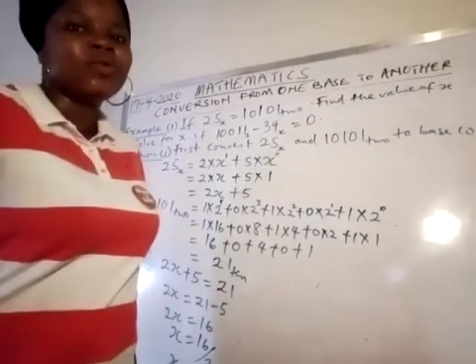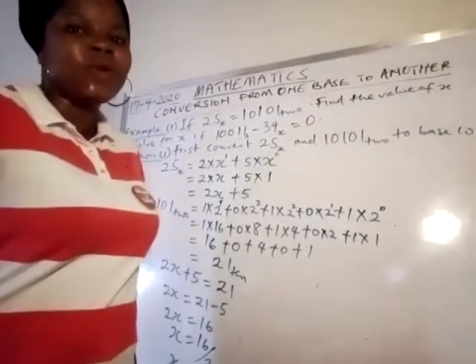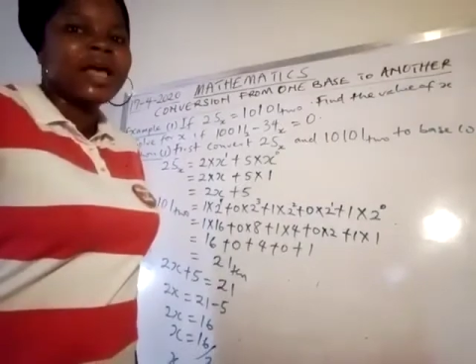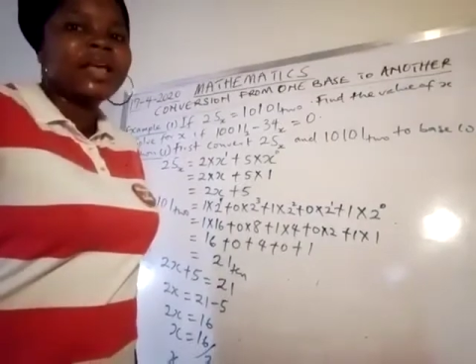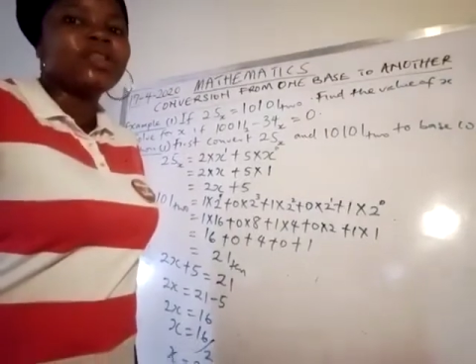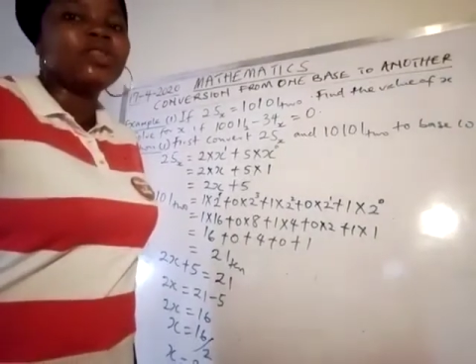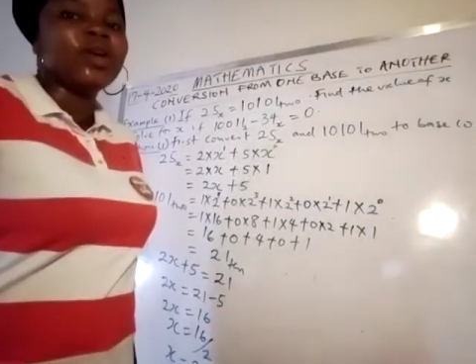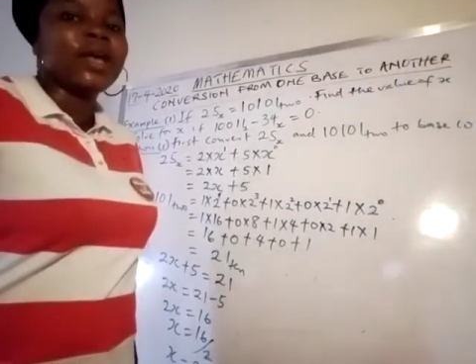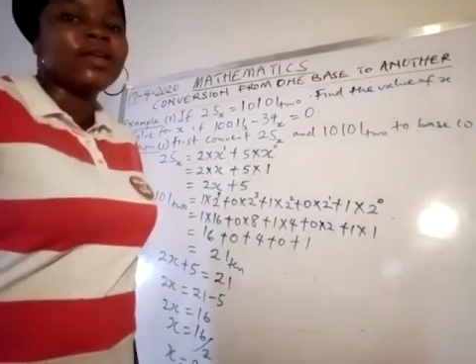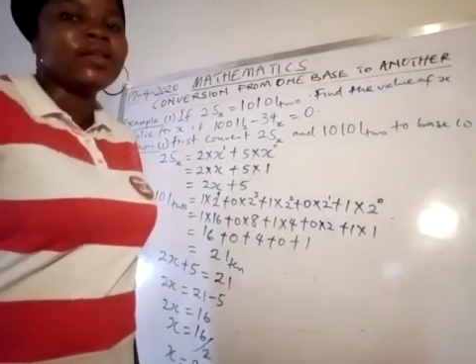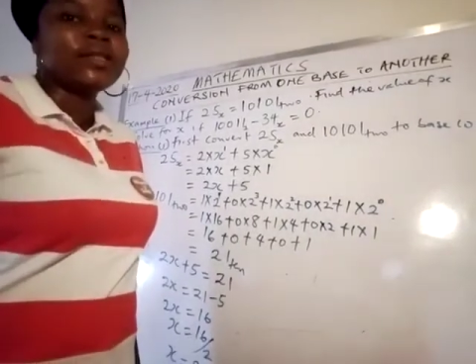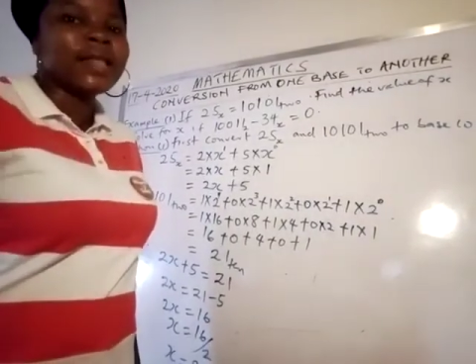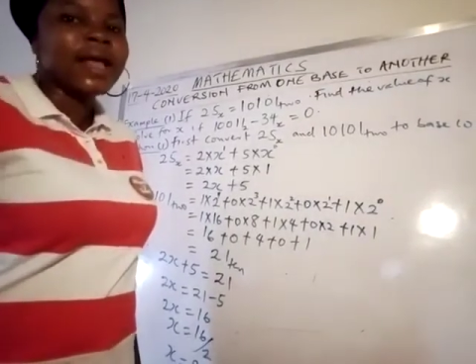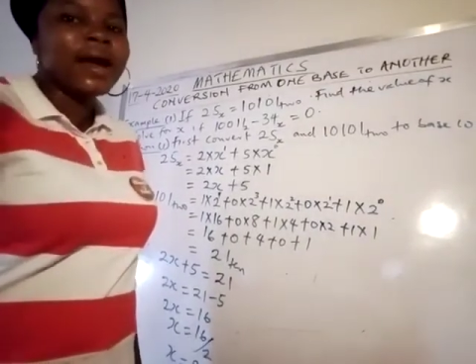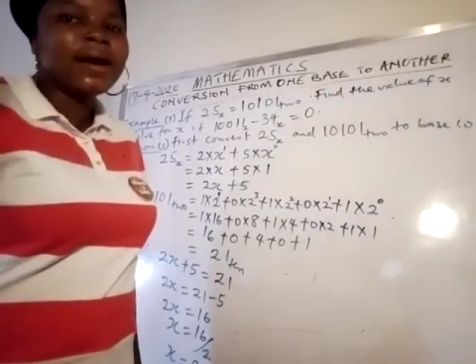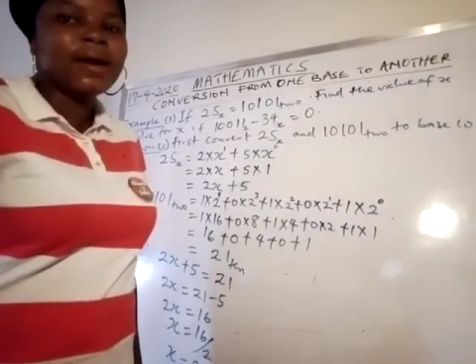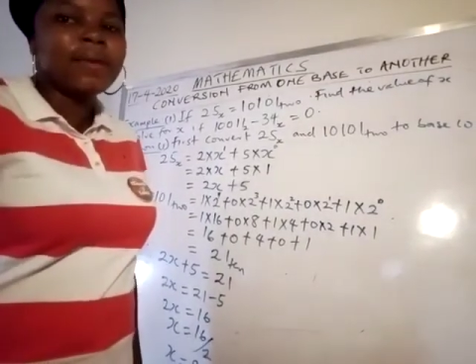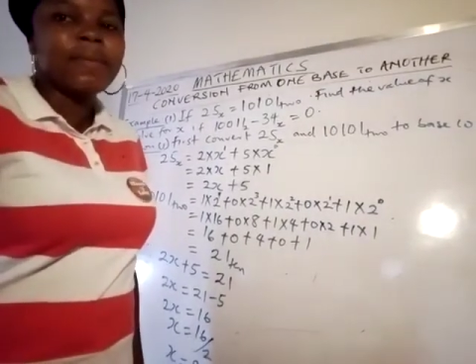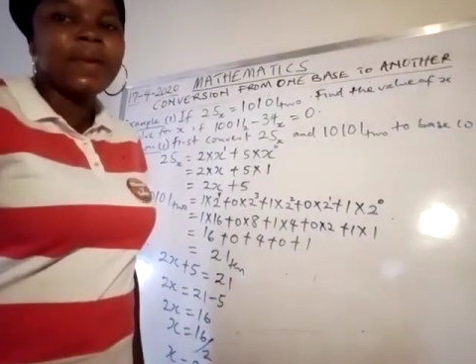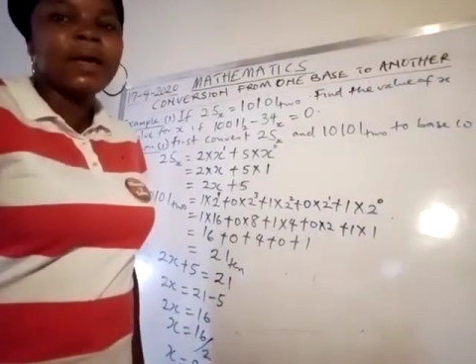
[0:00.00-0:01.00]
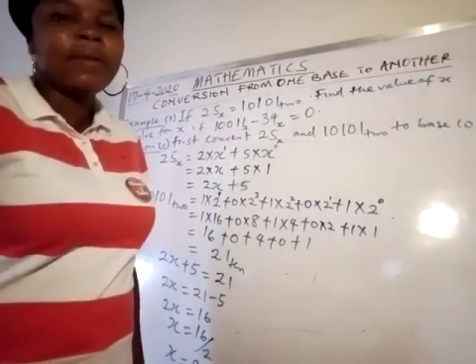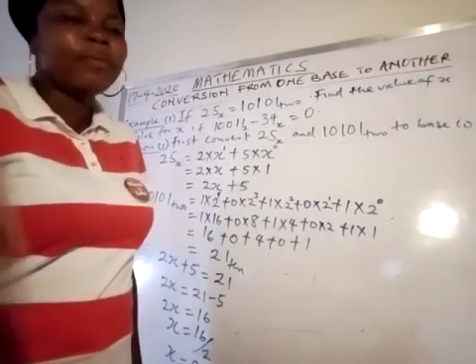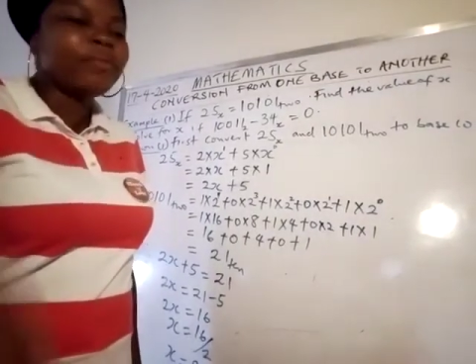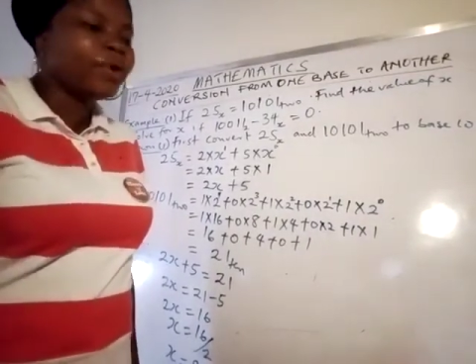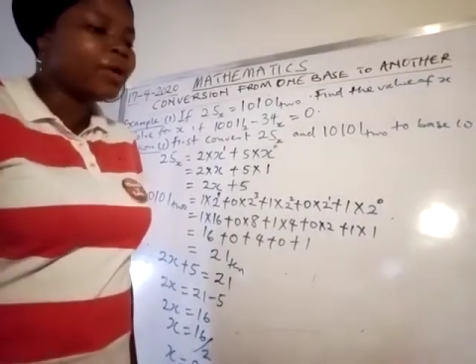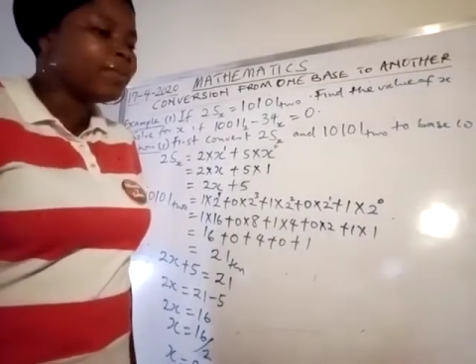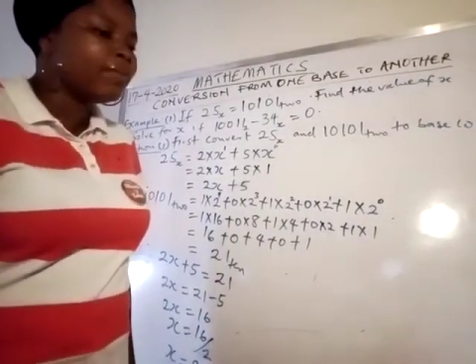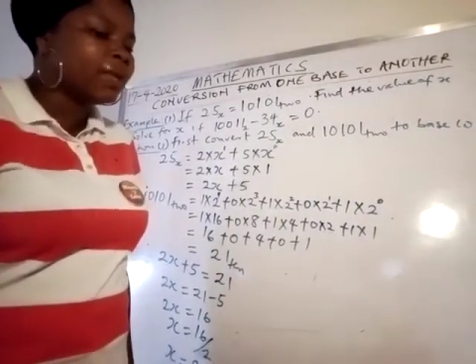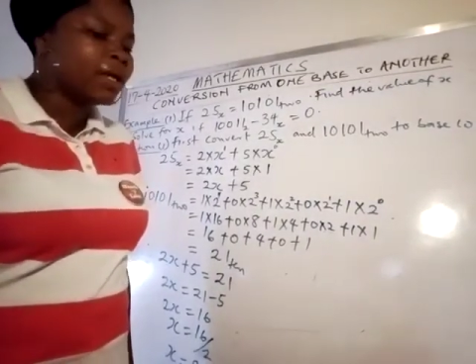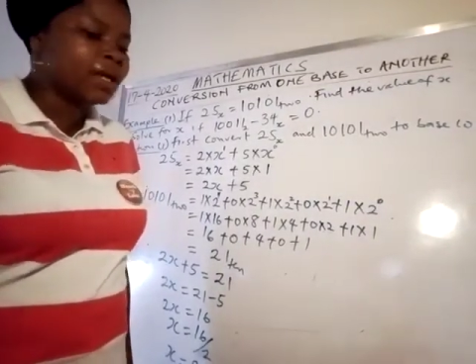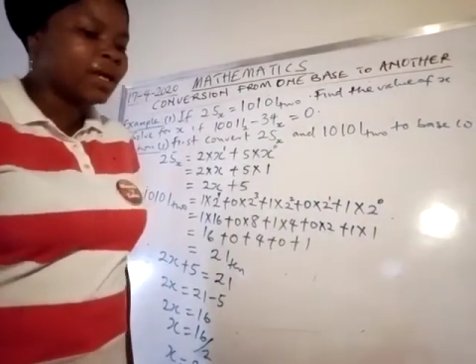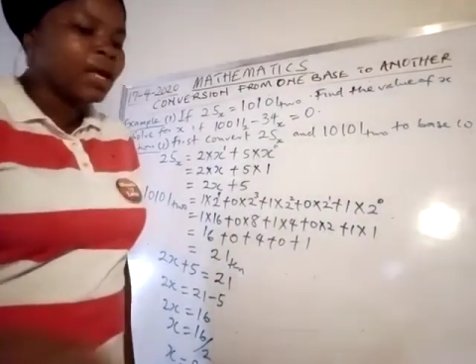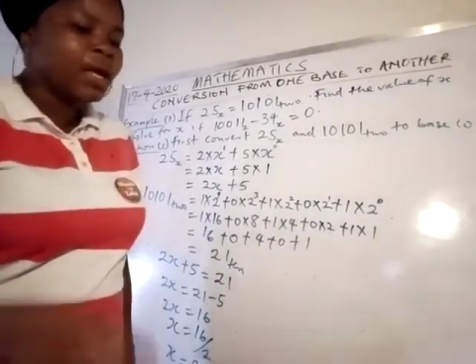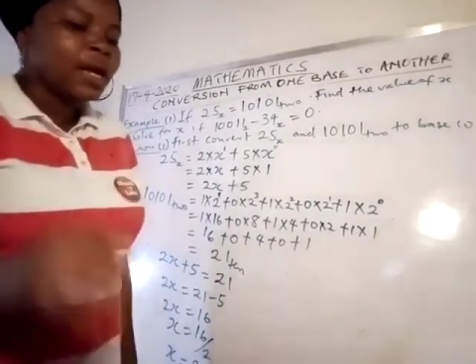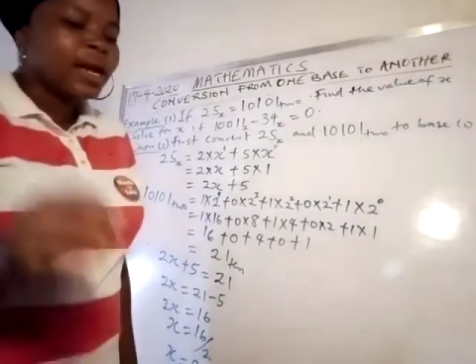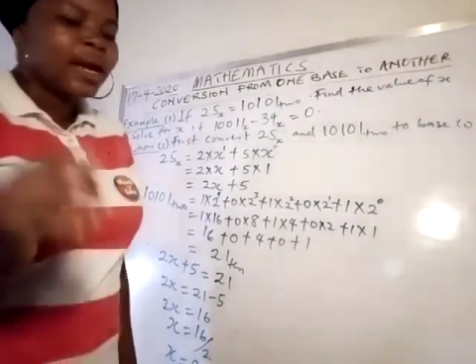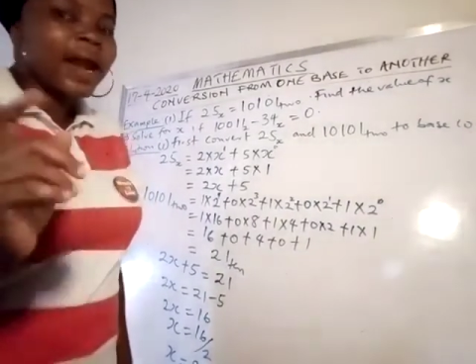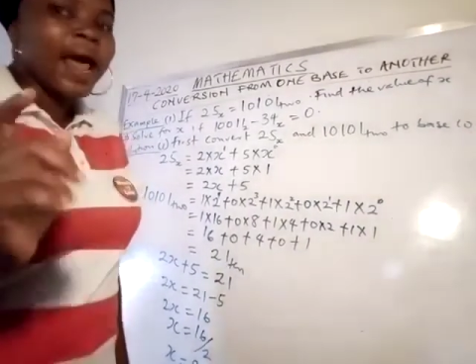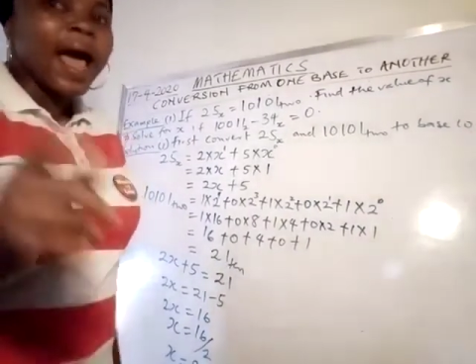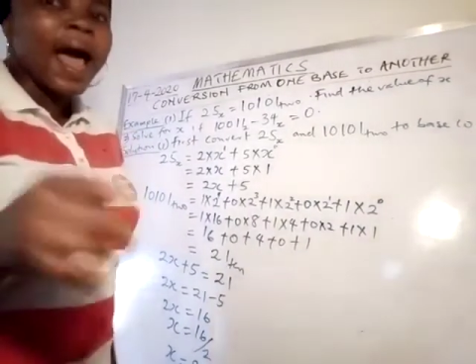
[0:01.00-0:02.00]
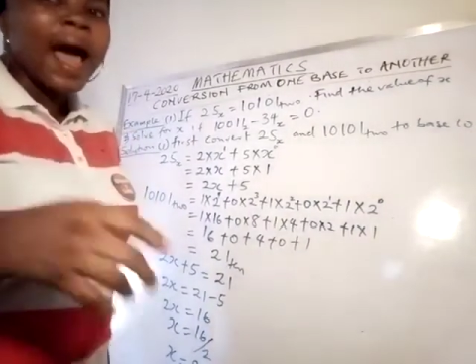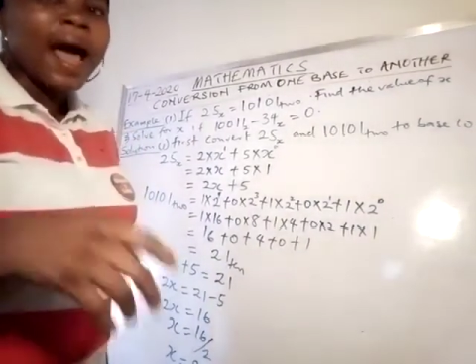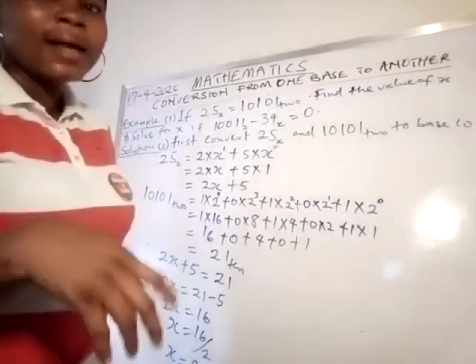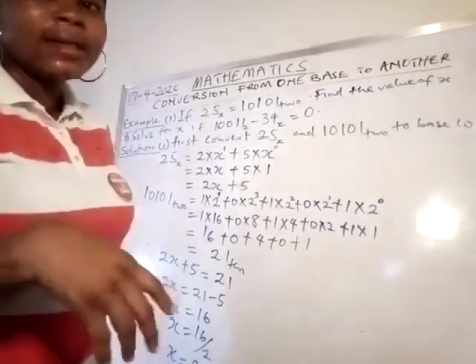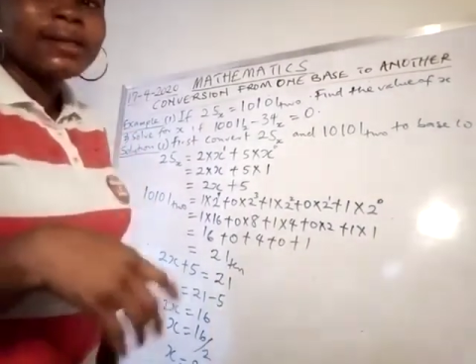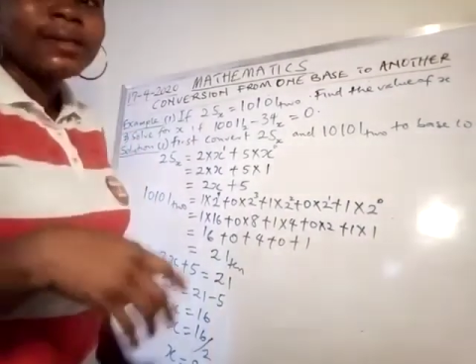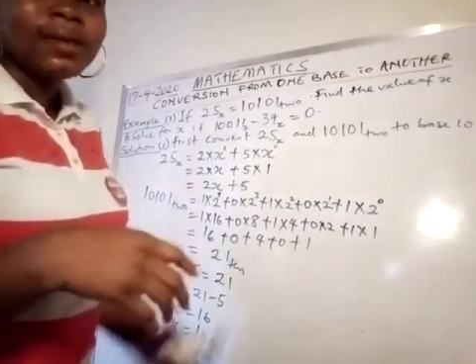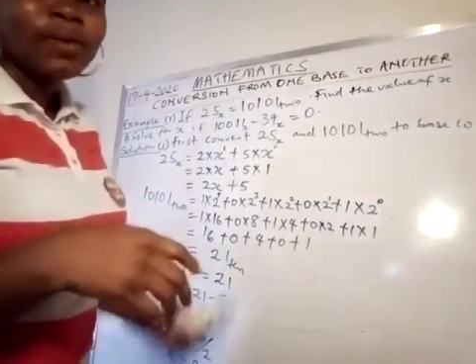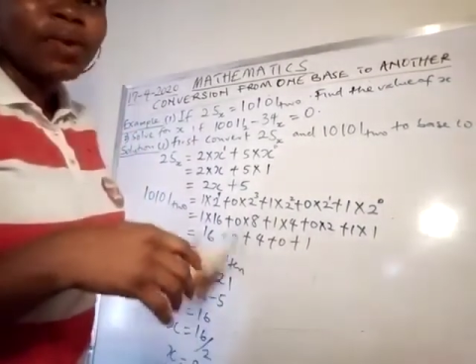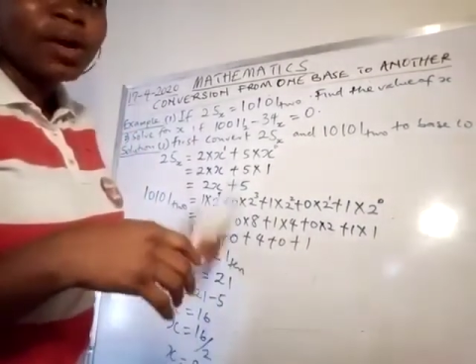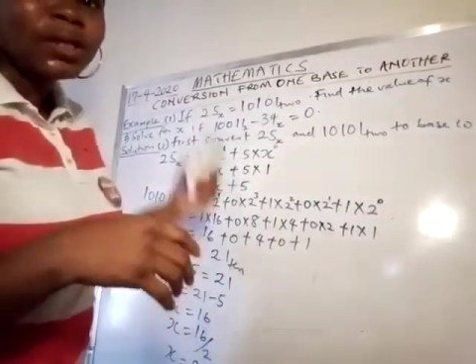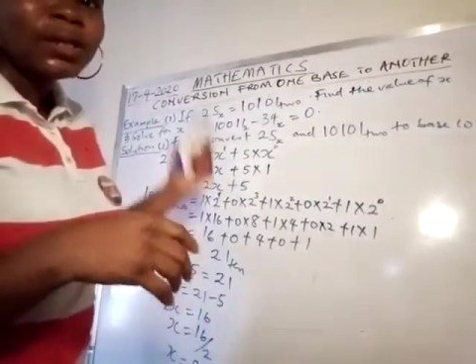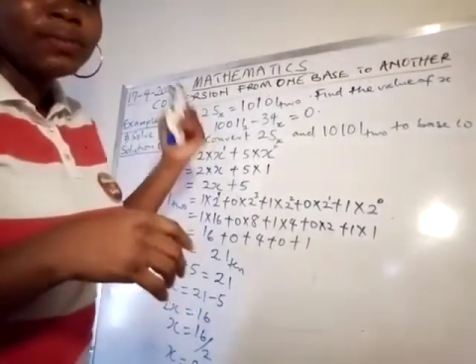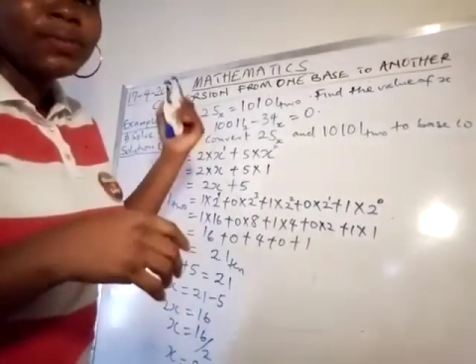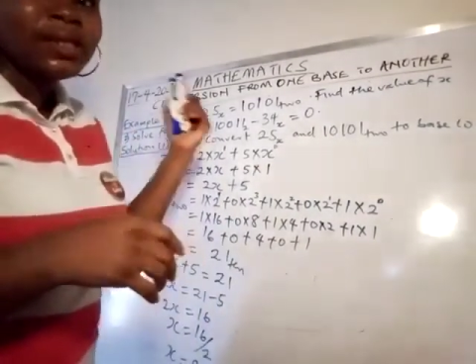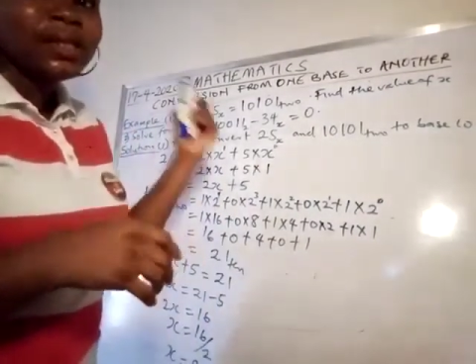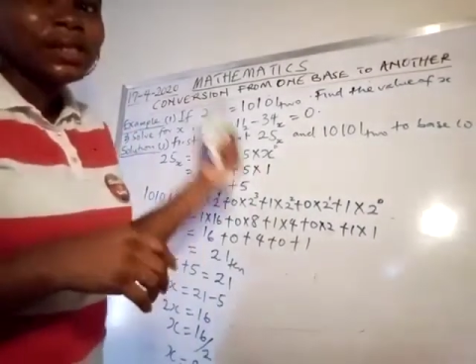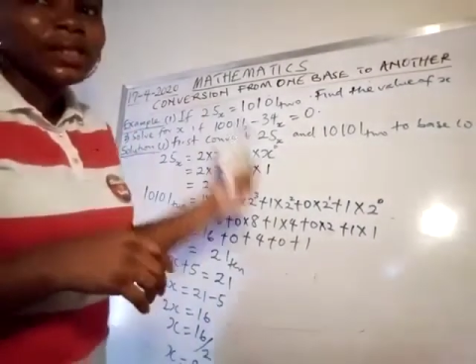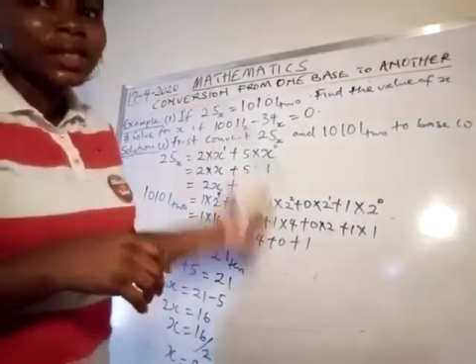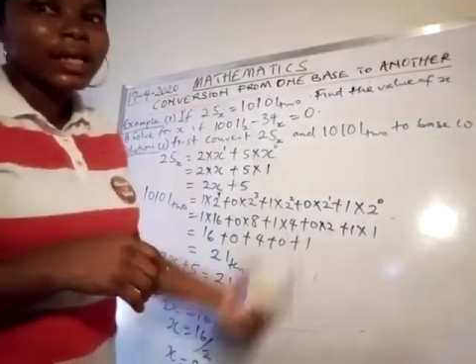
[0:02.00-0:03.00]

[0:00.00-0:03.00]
enjoy. You start remembering me that see what Mrs.